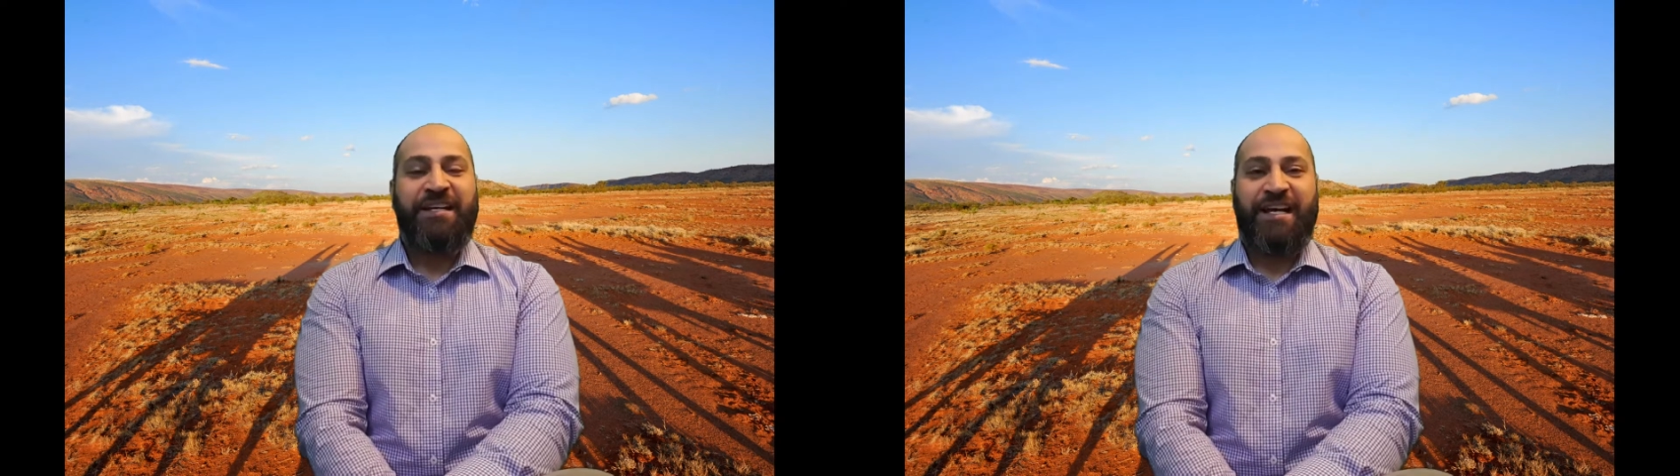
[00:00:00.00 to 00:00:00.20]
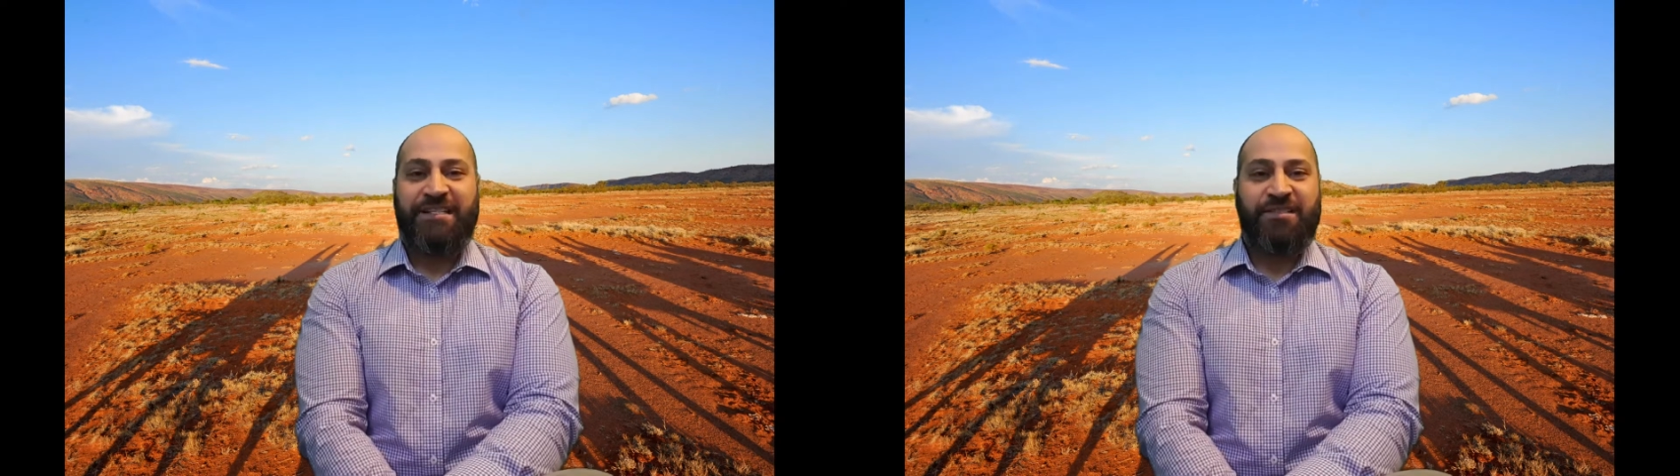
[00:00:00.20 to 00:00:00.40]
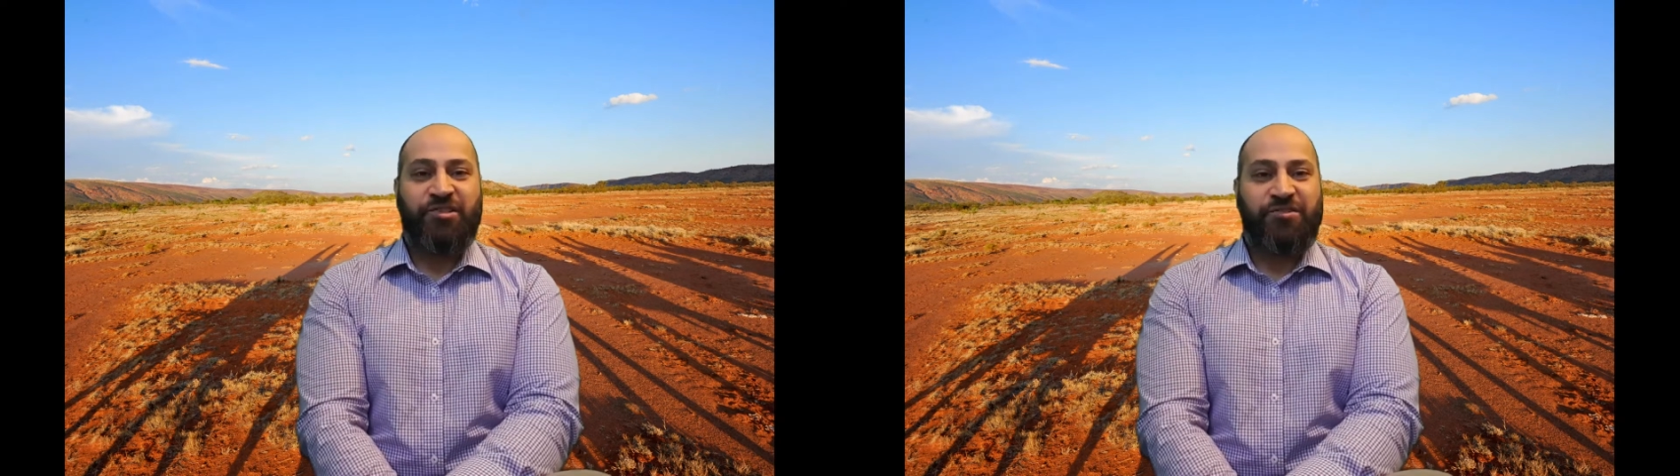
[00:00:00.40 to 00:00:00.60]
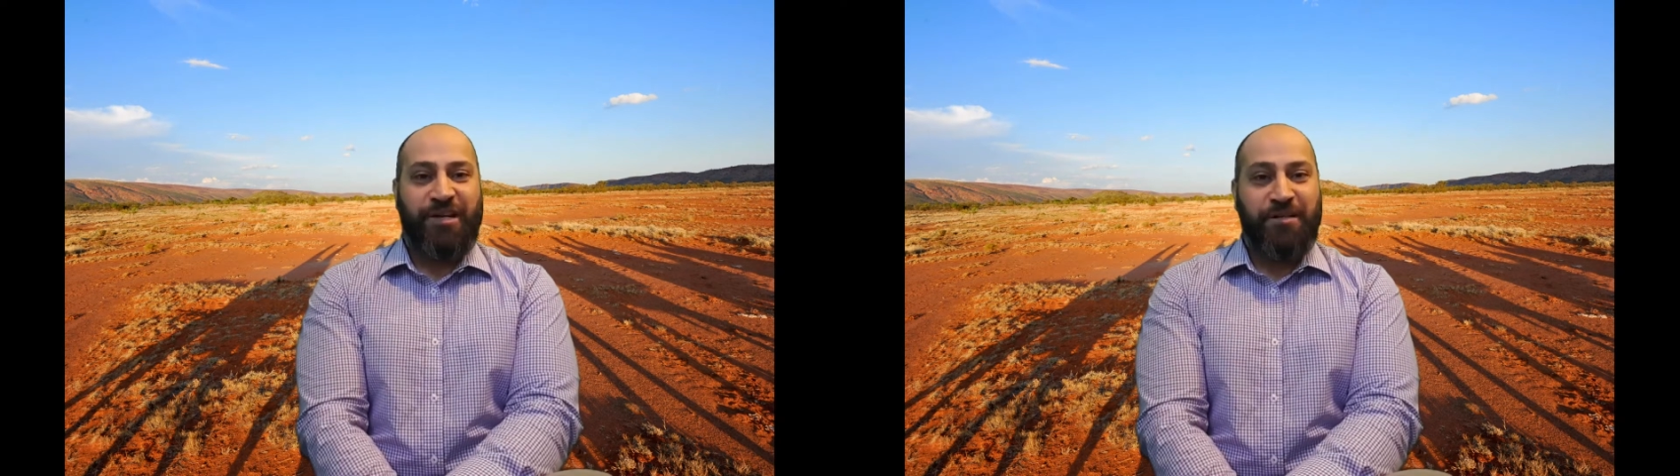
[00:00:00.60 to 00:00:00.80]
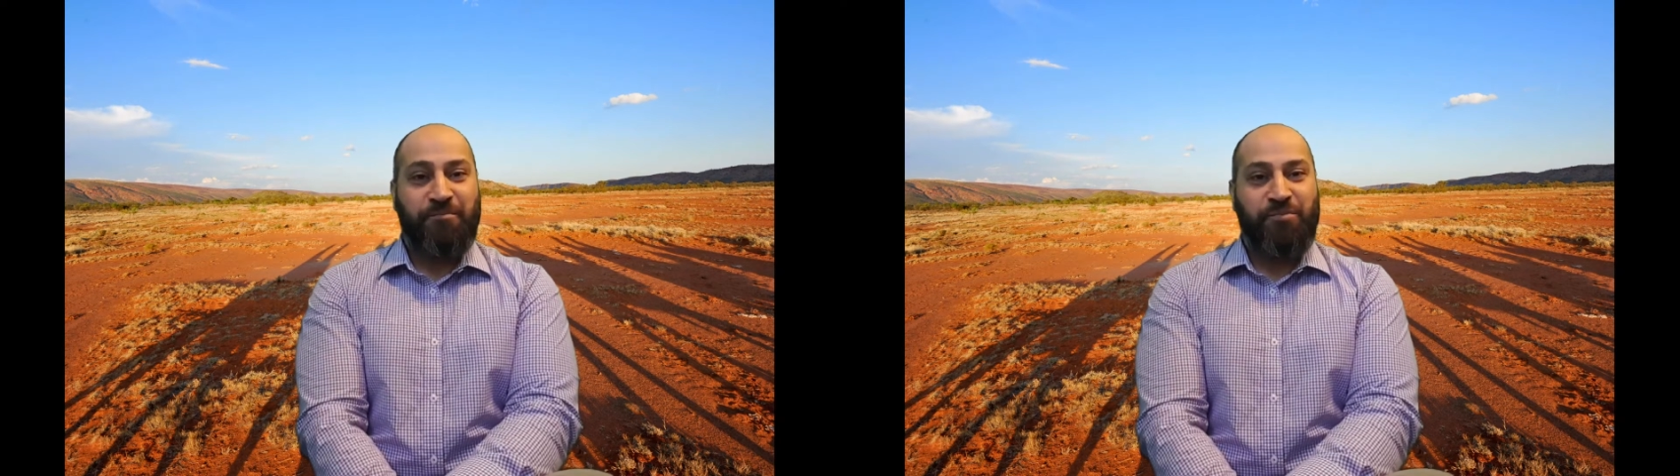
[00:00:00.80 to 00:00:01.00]
As an
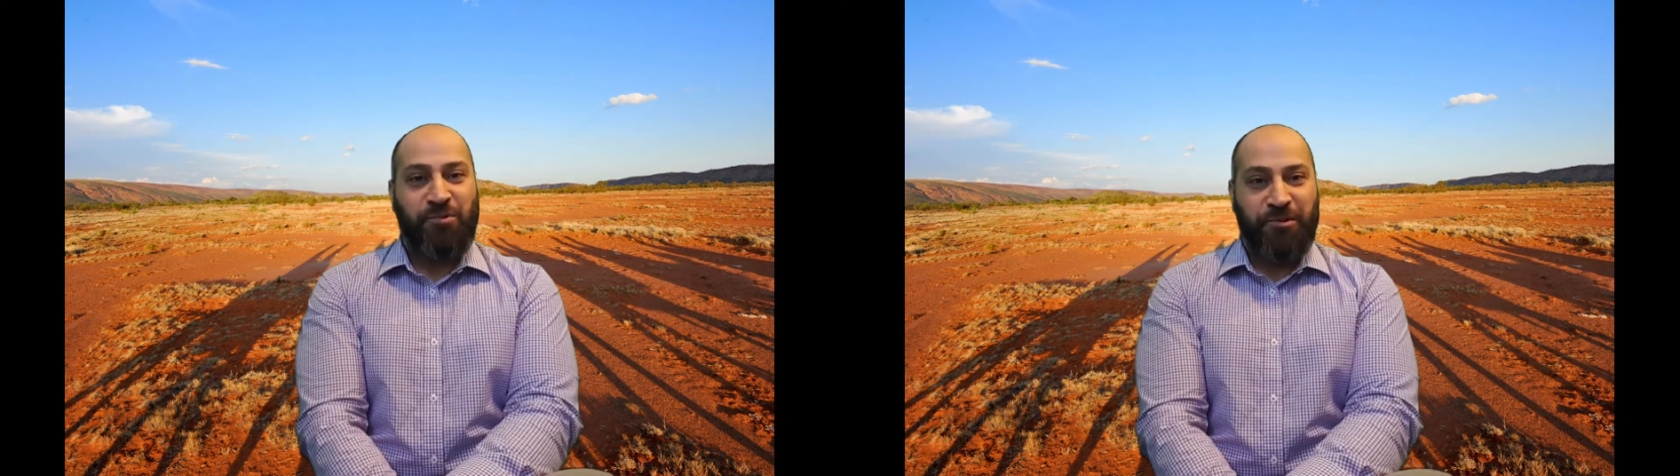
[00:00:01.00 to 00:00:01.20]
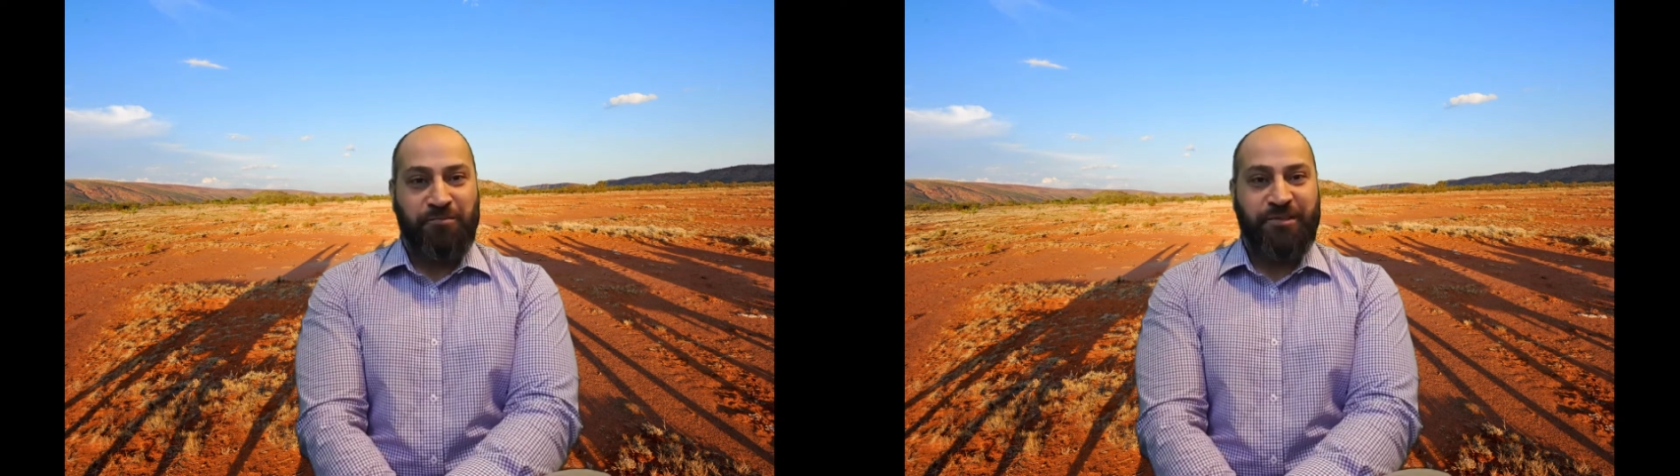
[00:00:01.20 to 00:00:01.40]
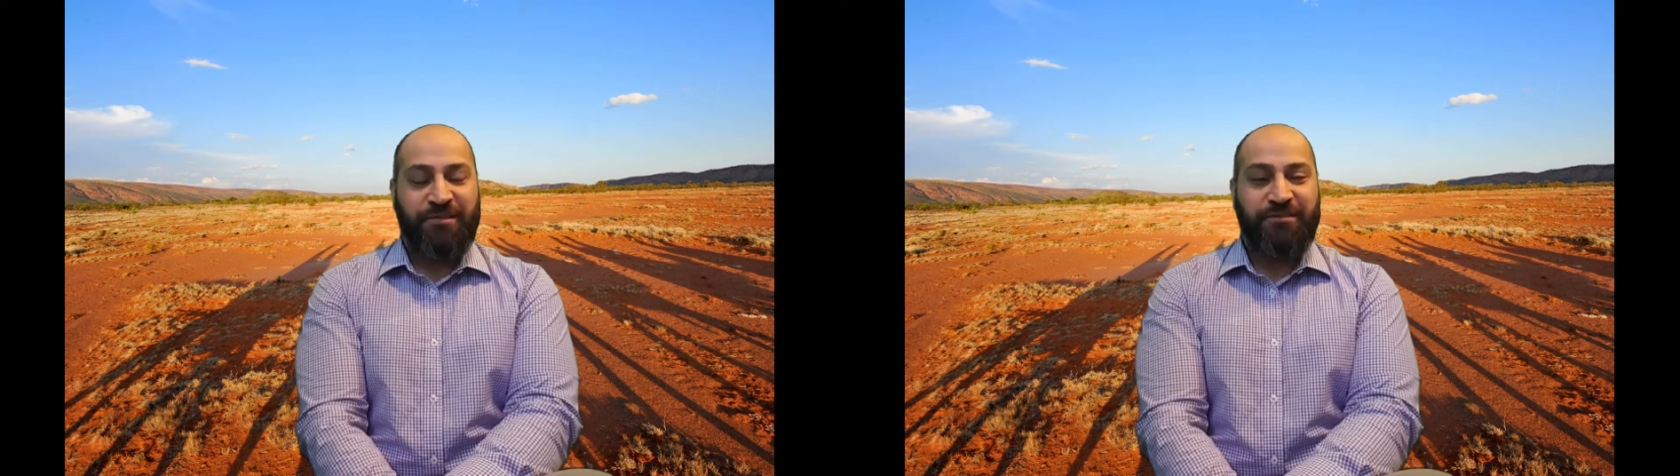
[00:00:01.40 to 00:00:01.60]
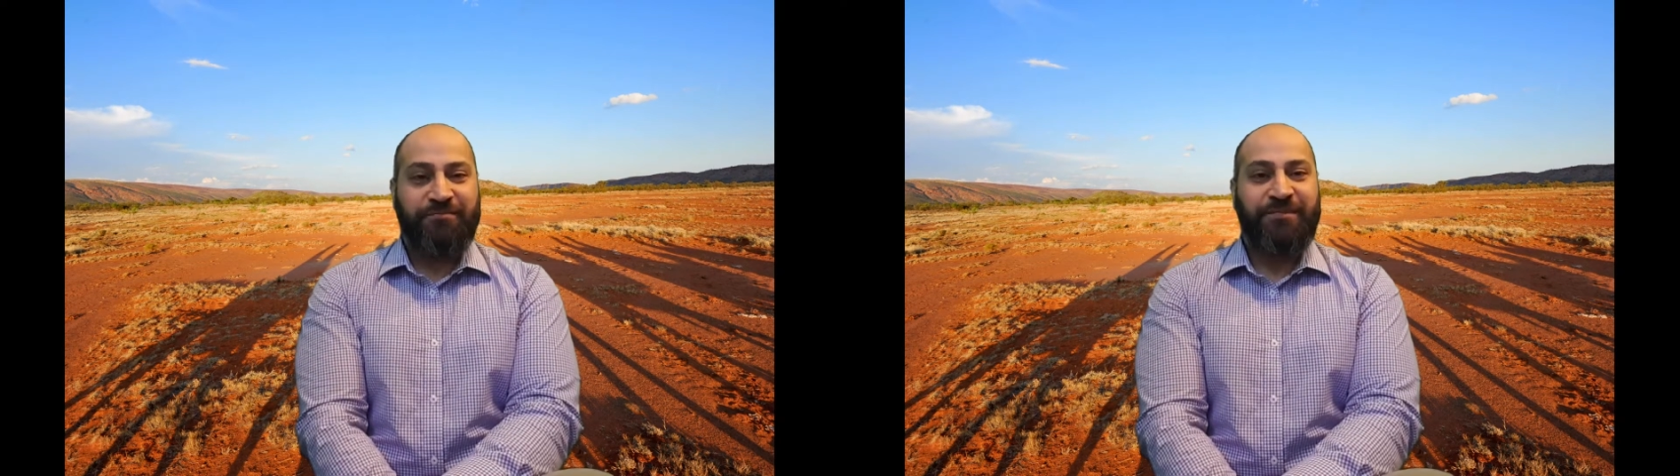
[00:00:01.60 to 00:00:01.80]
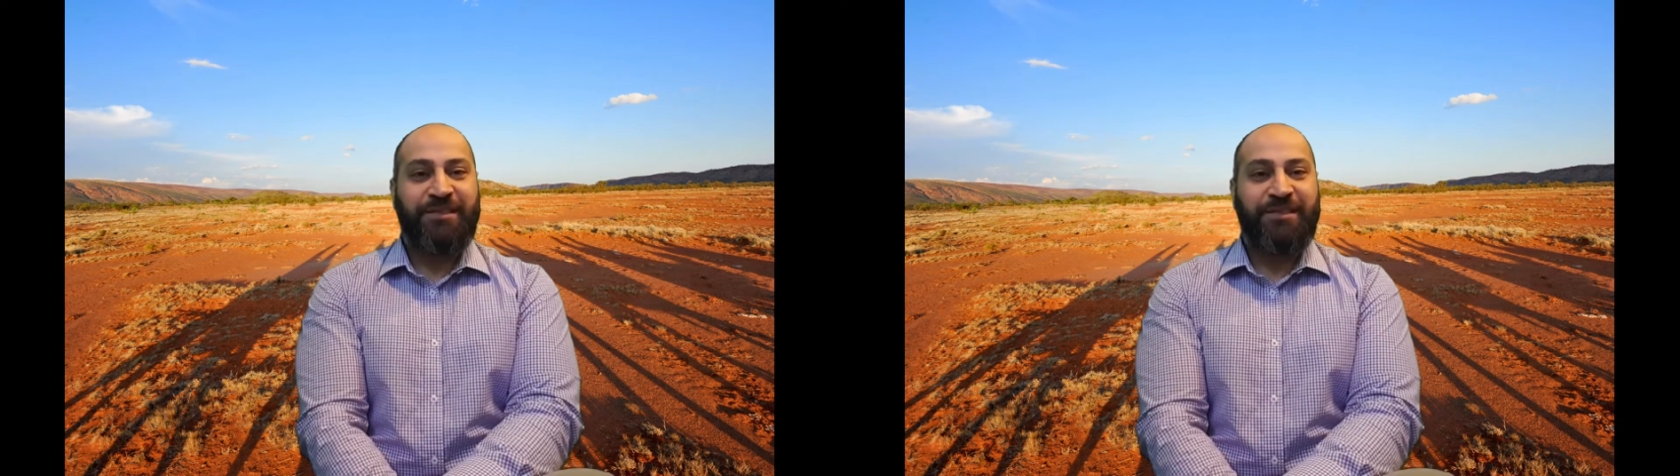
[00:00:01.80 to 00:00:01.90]
Australian-born Muslim,